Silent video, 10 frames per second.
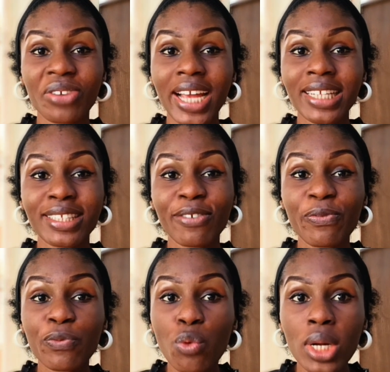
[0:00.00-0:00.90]
write the
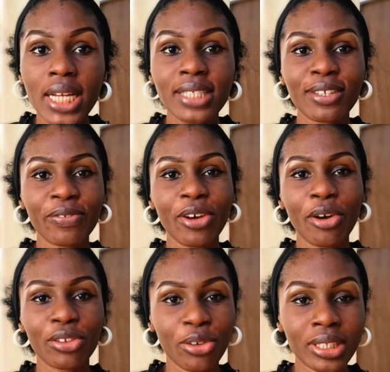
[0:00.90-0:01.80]
full list of the
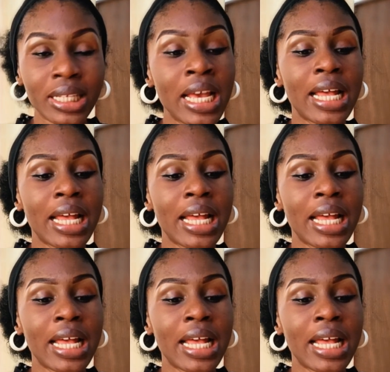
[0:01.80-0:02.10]
authors.